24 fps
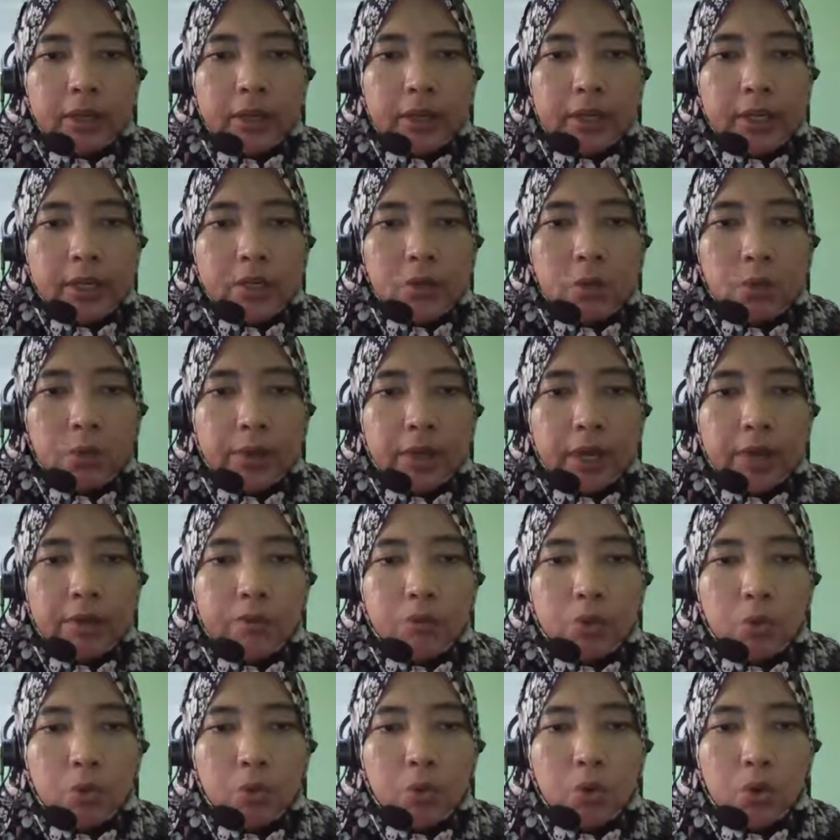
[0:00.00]
Okay, so we
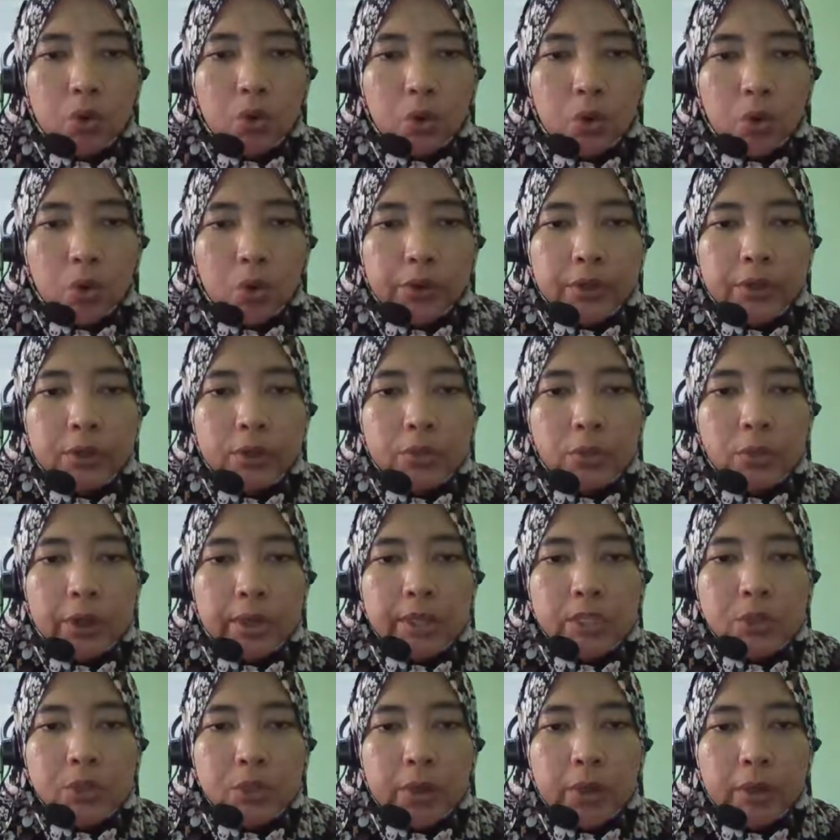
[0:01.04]
have 2 ln
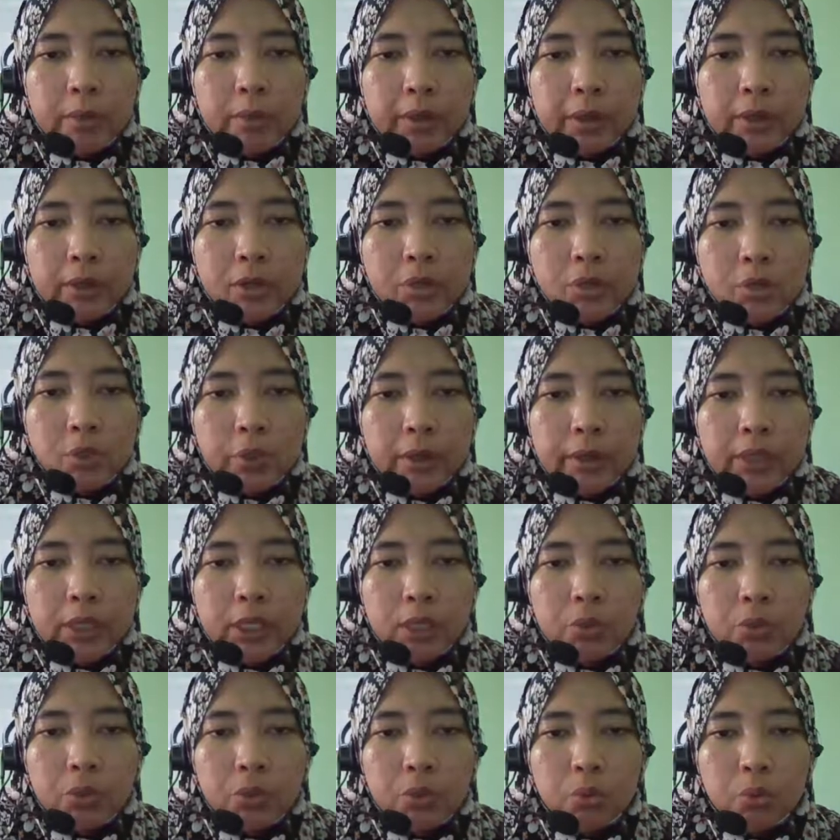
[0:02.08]
y squared minus 1
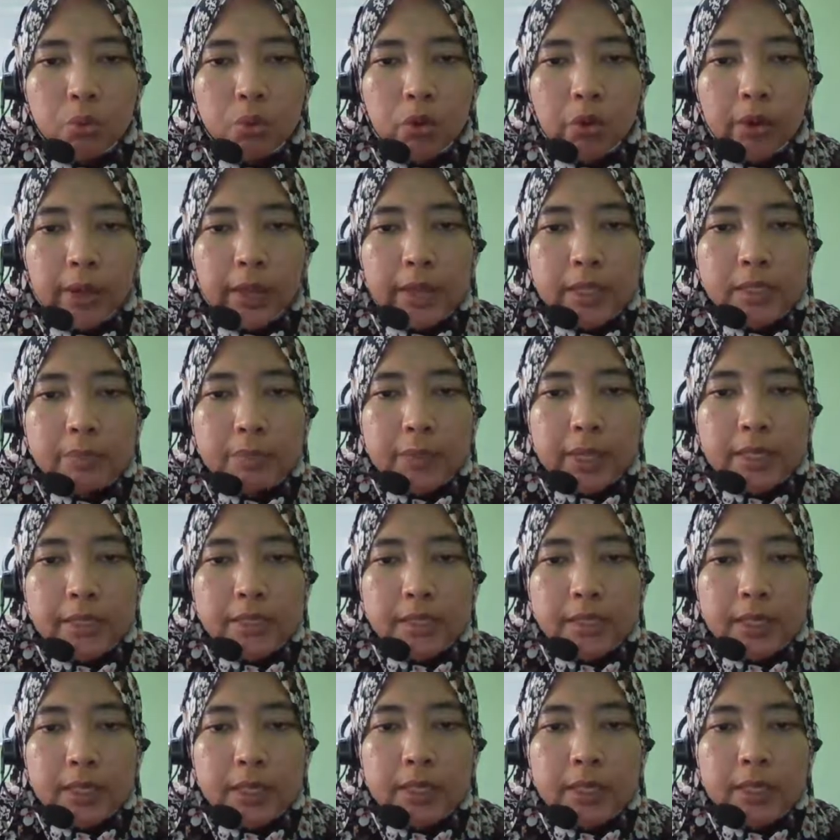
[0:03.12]
equal to ln x
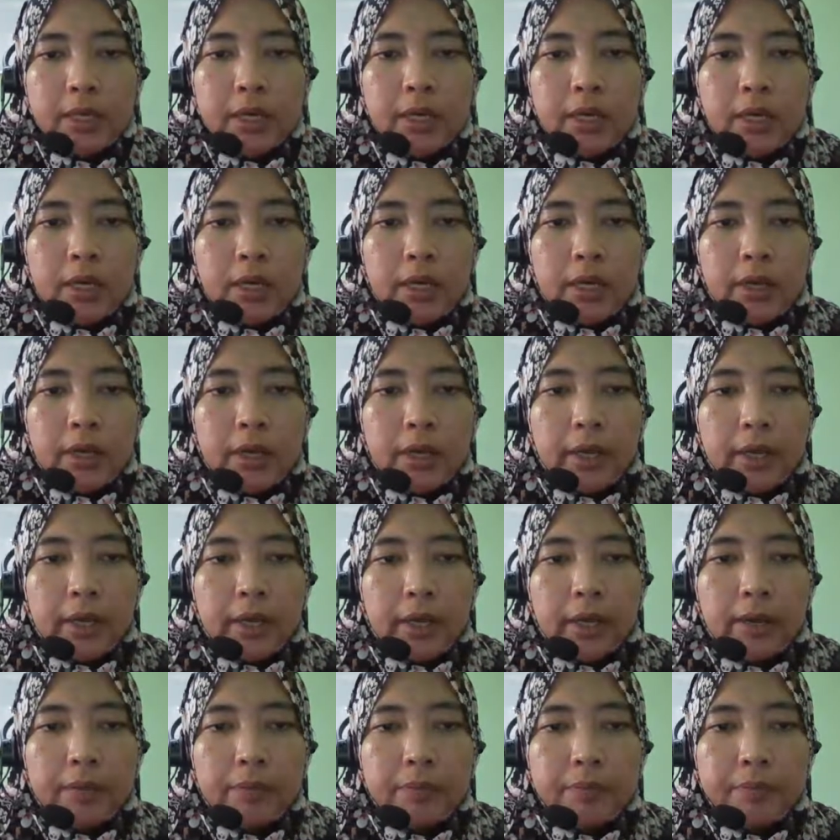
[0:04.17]
plus c.
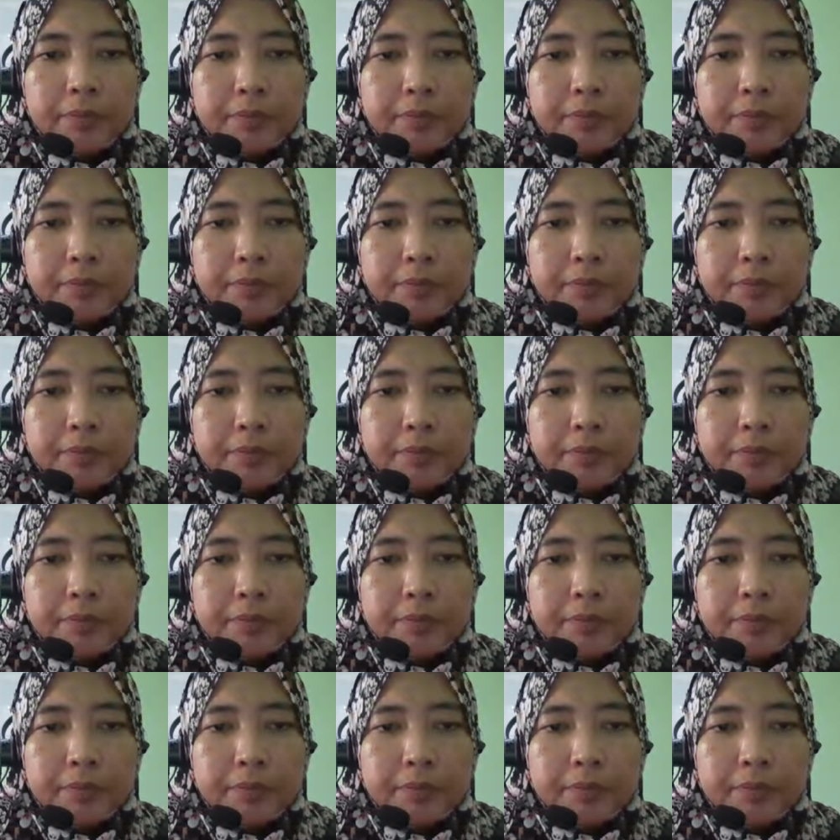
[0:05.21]
Okay,